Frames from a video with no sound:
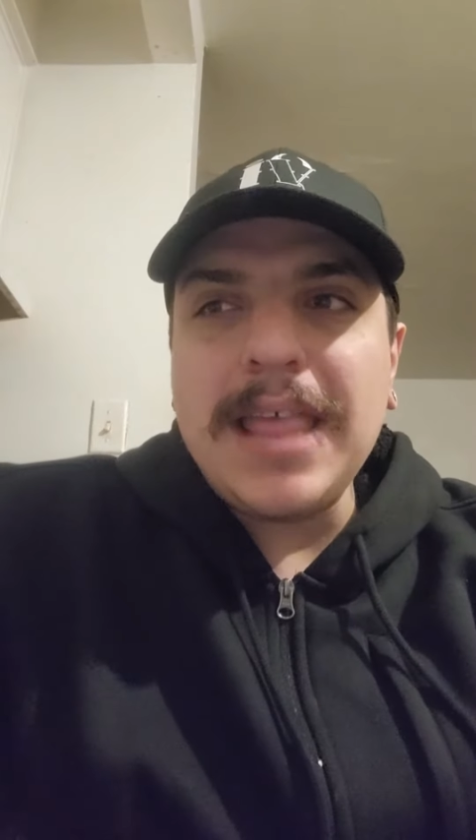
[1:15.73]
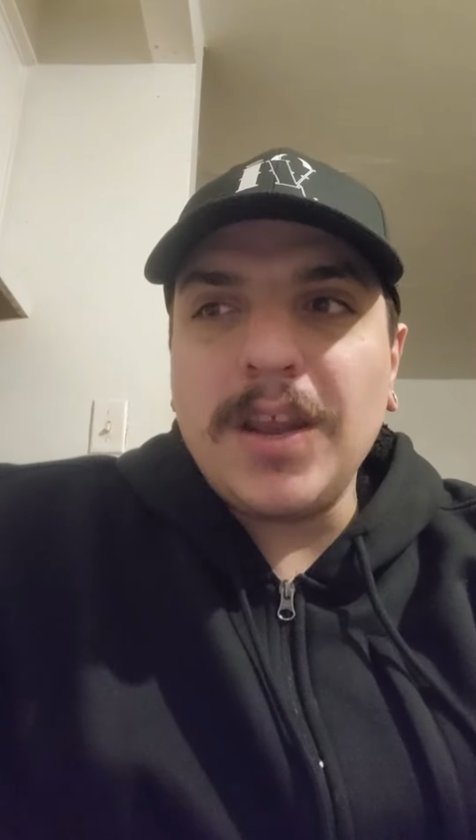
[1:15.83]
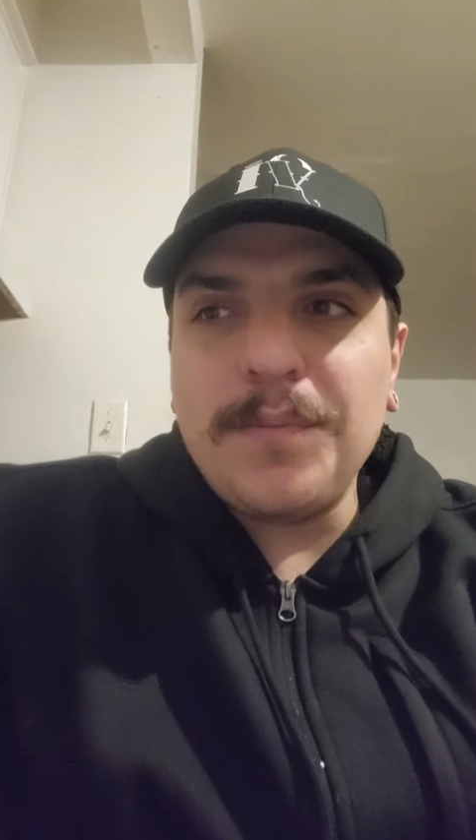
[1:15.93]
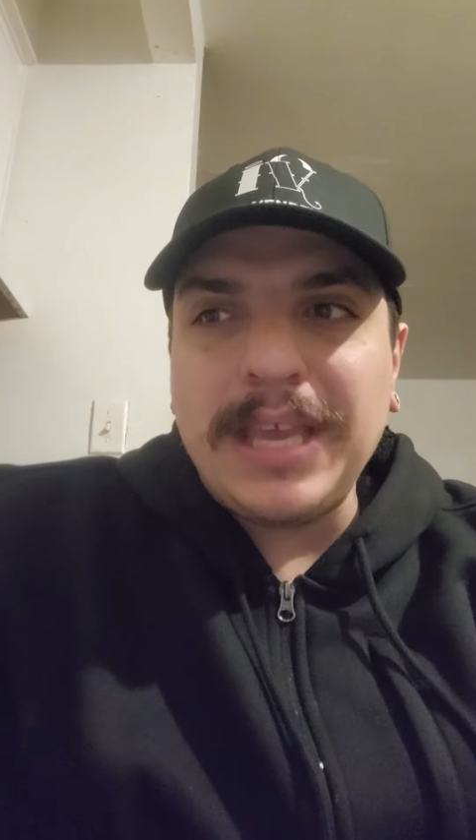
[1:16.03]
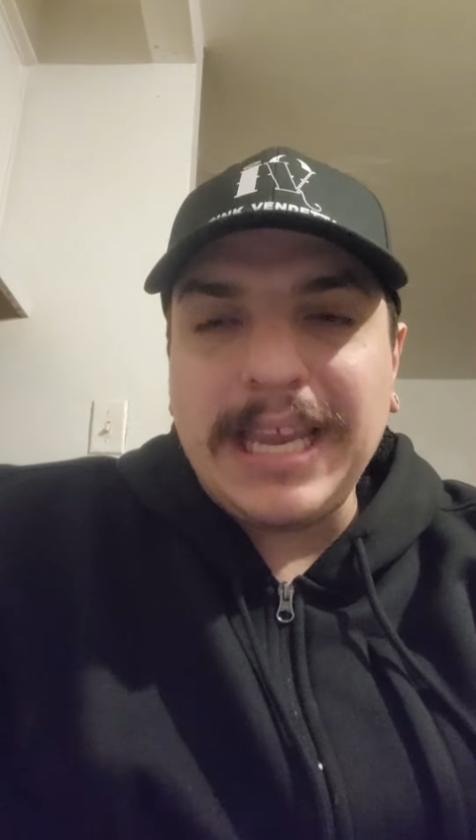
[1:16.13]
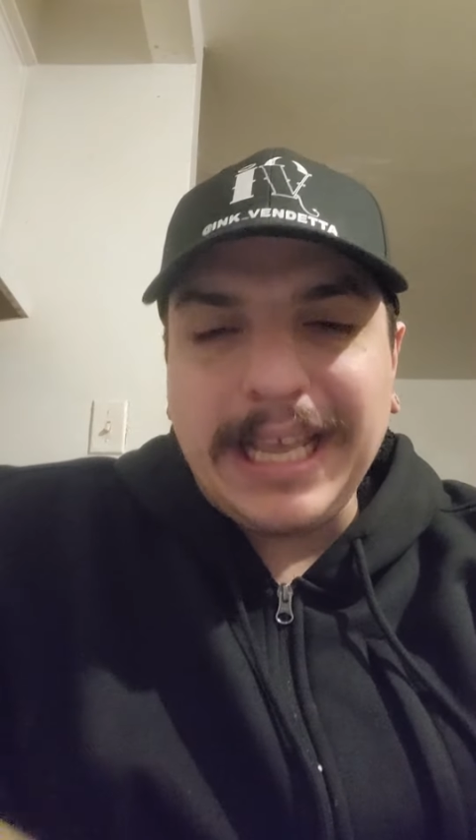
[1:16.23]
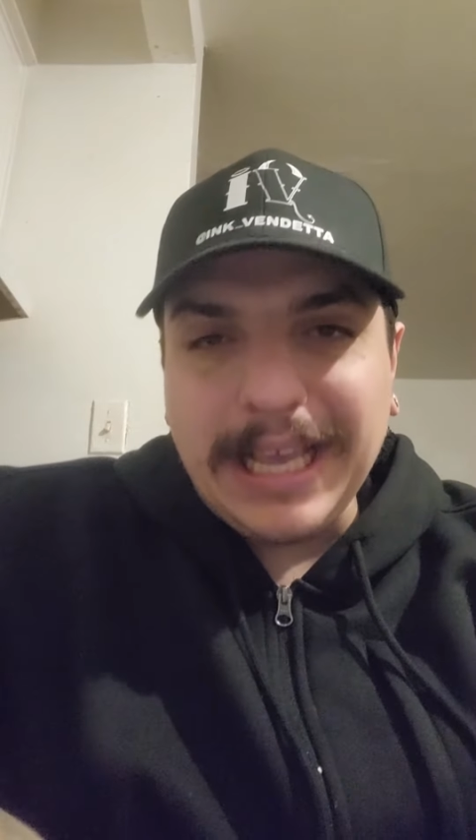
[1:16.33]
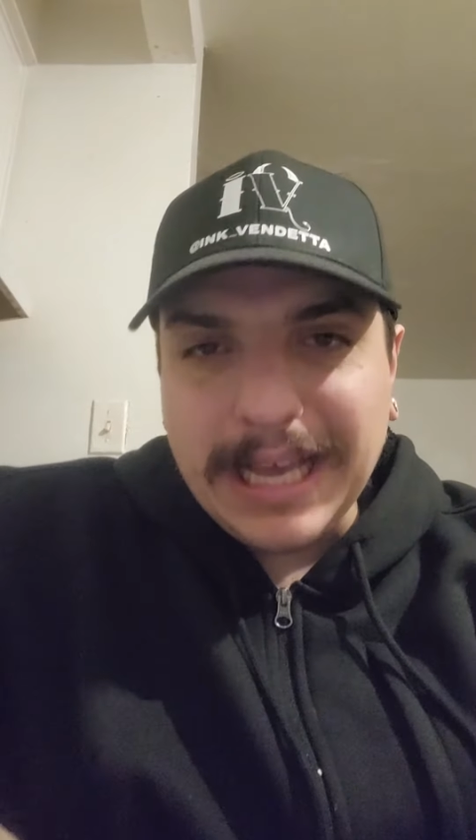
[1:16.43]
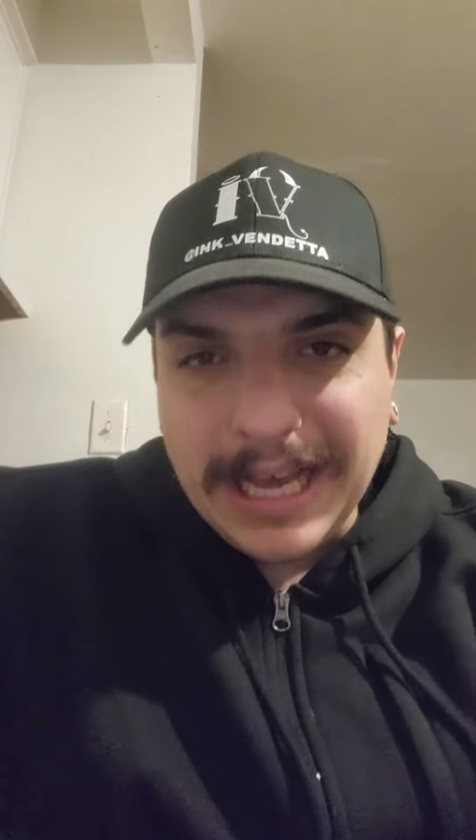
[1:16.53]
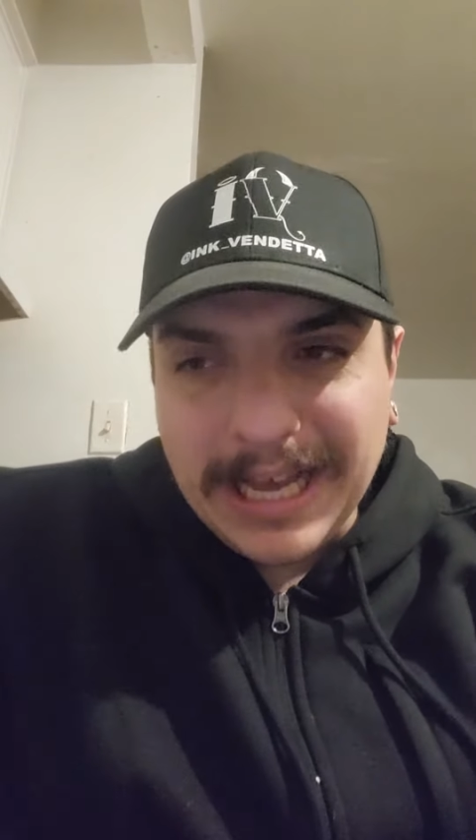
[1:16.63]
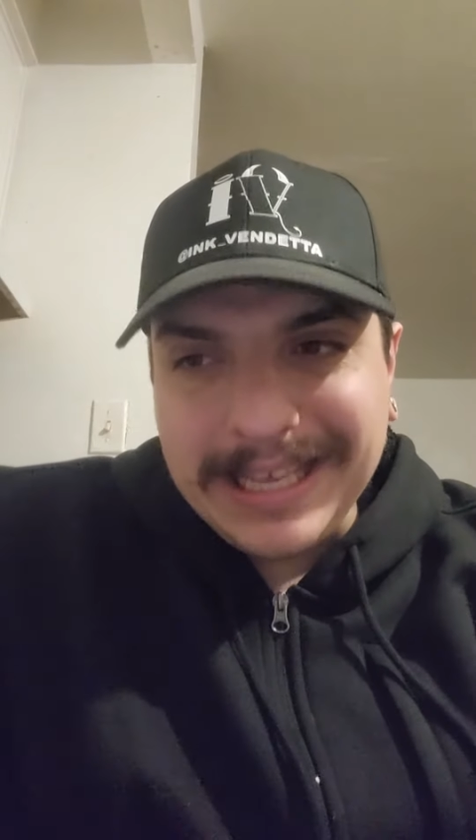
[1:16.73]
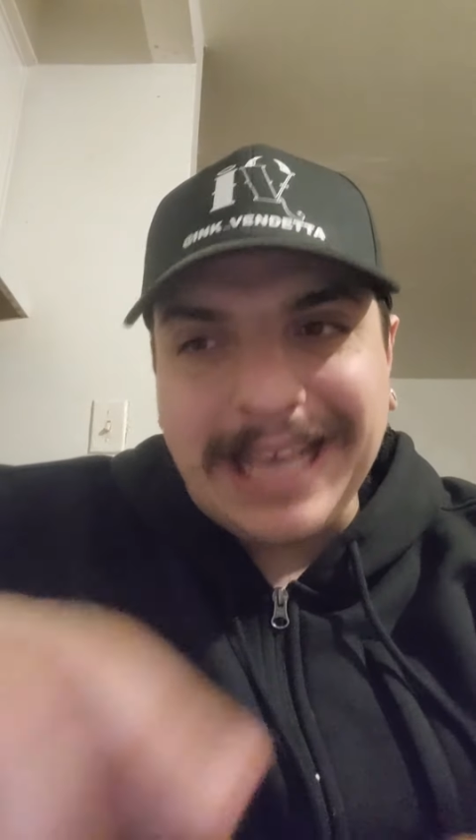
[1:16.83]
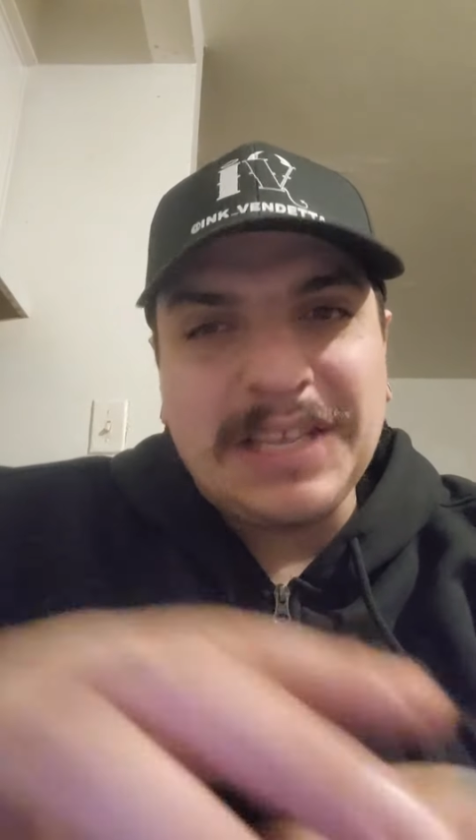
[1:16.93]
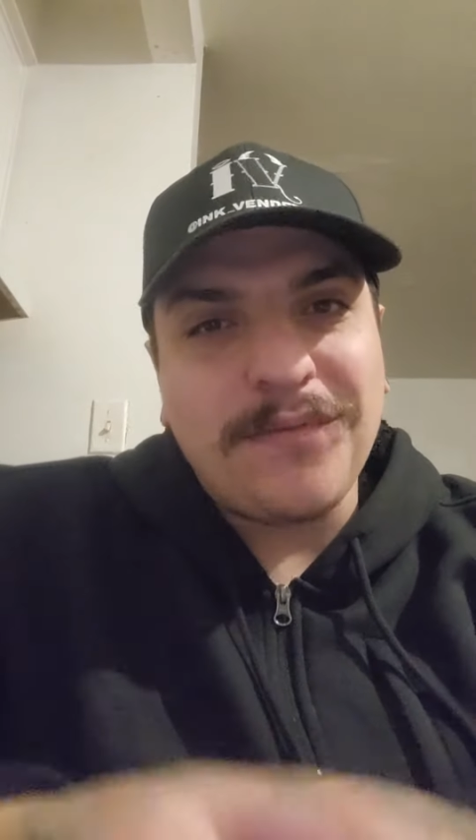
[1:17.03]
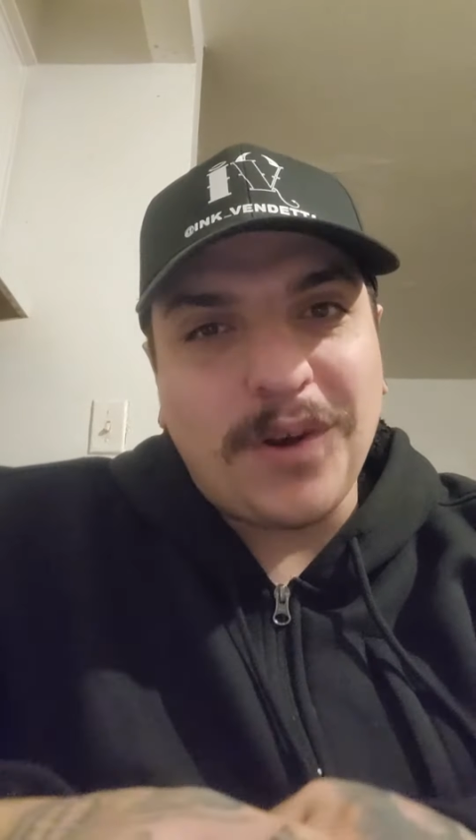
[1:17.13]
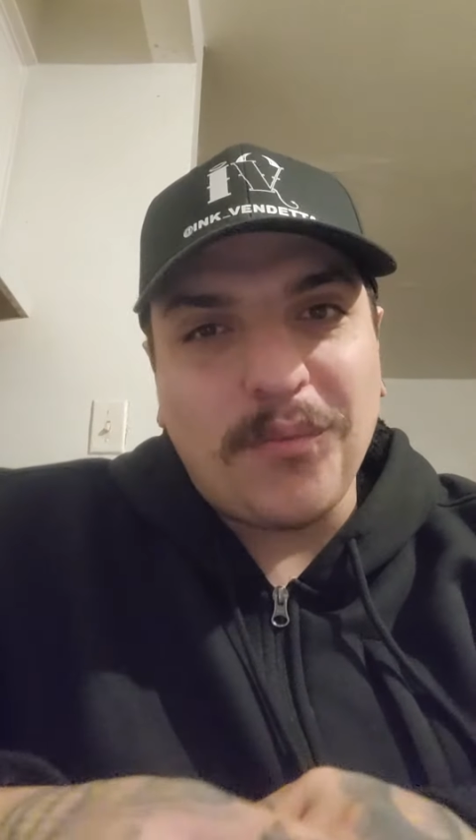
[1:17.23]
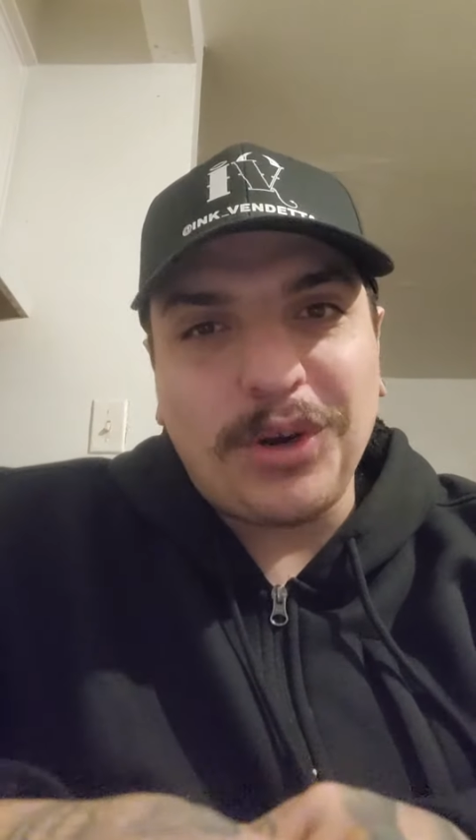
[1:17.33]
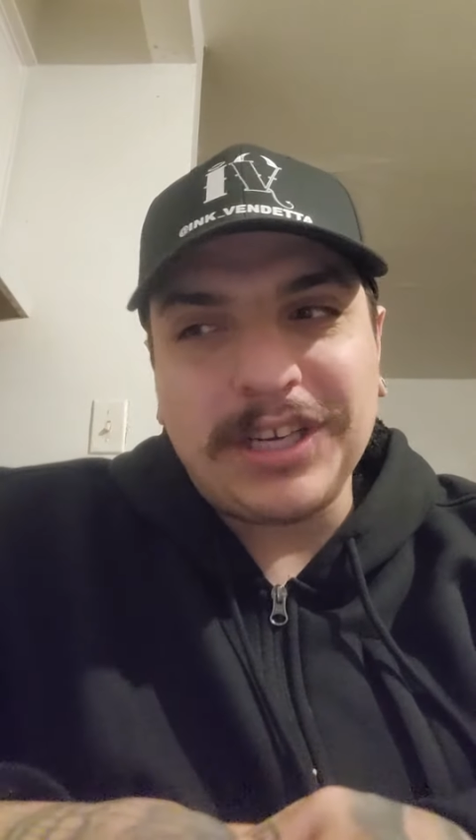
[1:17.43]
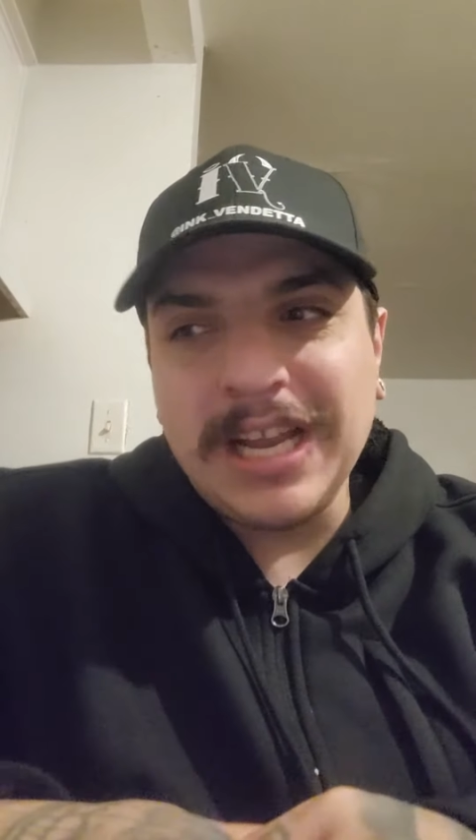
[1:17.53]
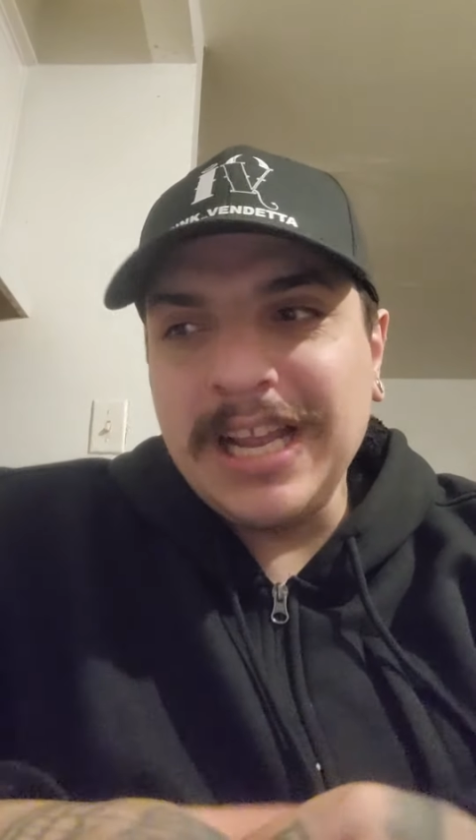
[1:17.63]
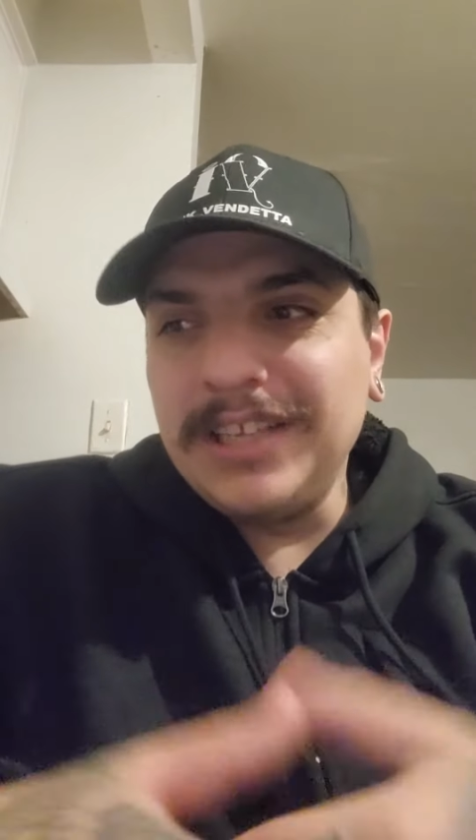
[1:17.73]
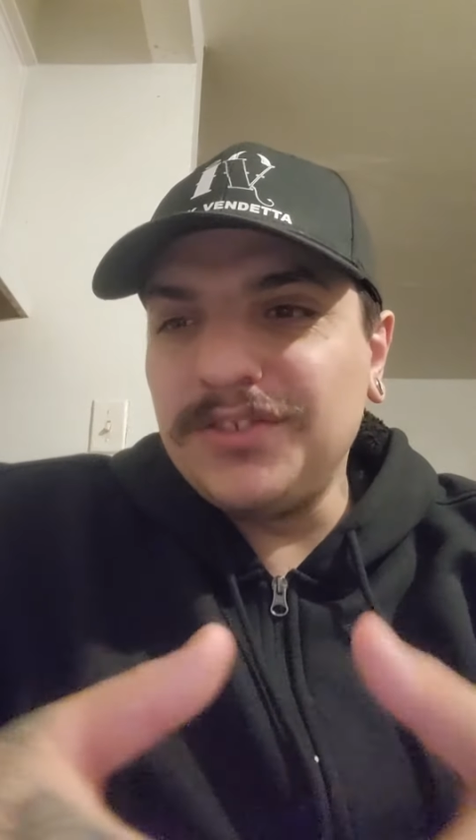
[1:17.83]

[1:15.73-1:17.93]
ended up dating Kathy from work.